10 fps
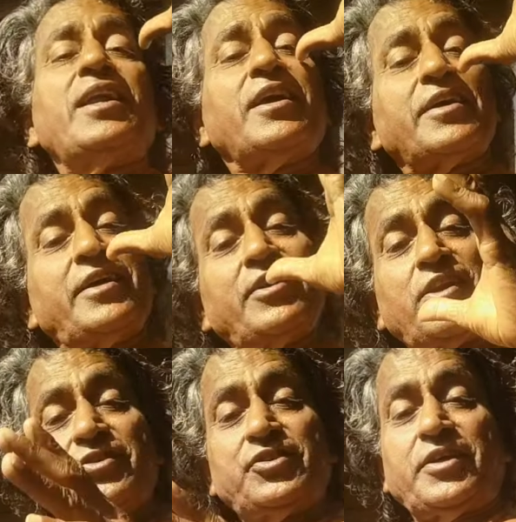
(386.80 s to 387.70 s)
again
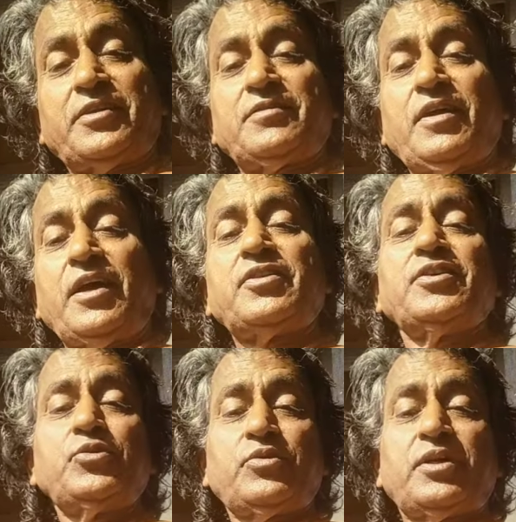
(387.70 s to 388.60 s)
releasing. I
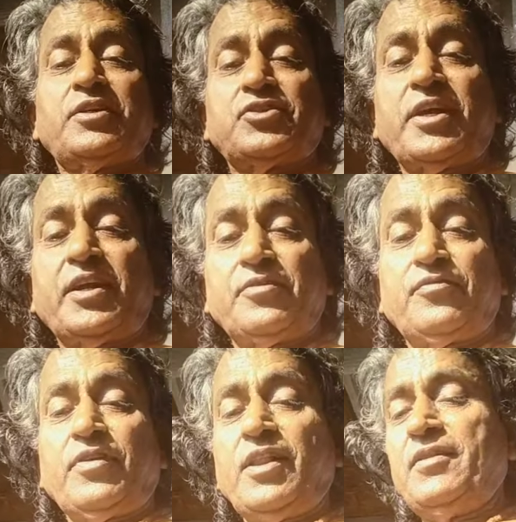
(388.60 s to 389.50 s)
think you can understand it
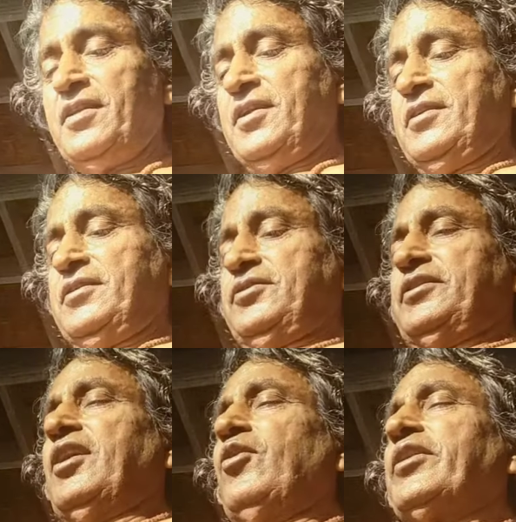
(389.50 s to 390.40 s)
well. See,
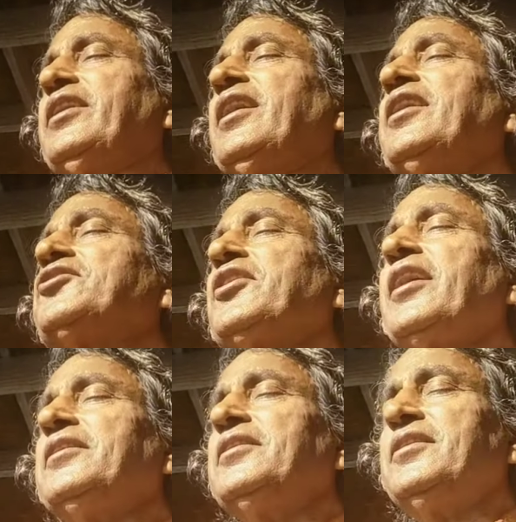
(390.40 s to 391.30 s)
now again I
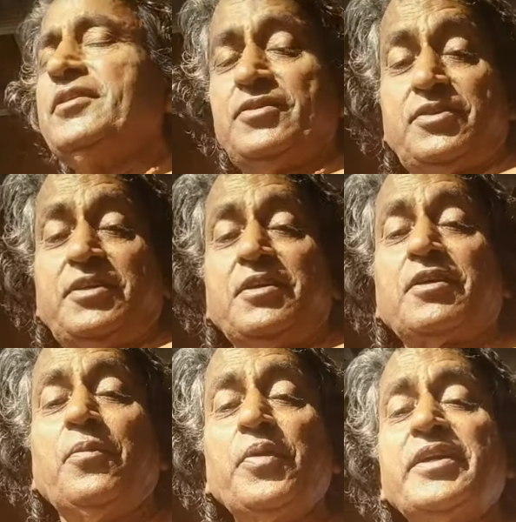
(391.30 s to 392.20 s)
try. See, a
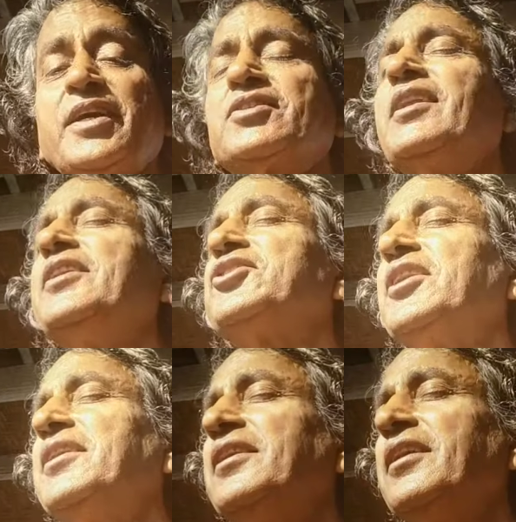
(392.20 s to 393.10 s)
complete
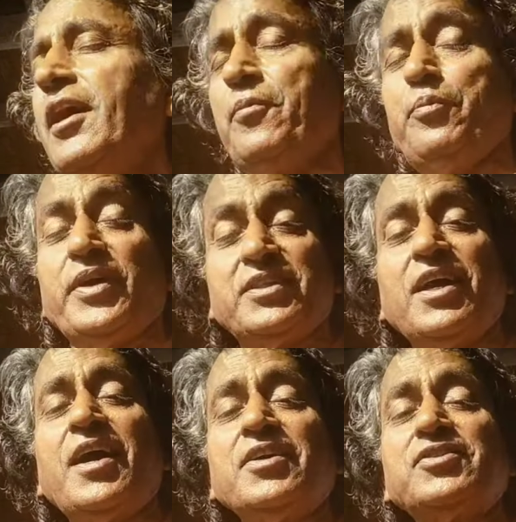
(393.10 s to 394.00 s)
exhalation, up
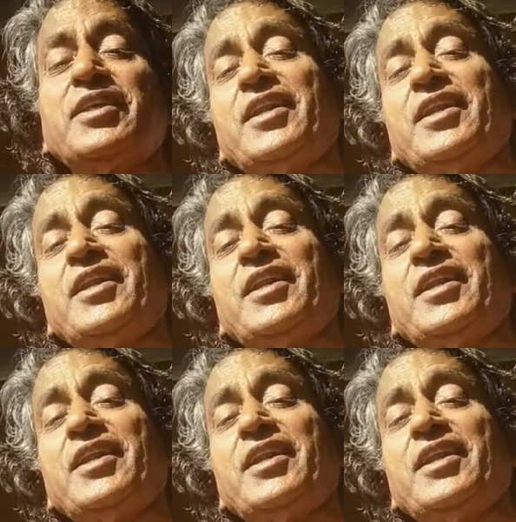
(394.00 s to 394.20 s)
bandhas, then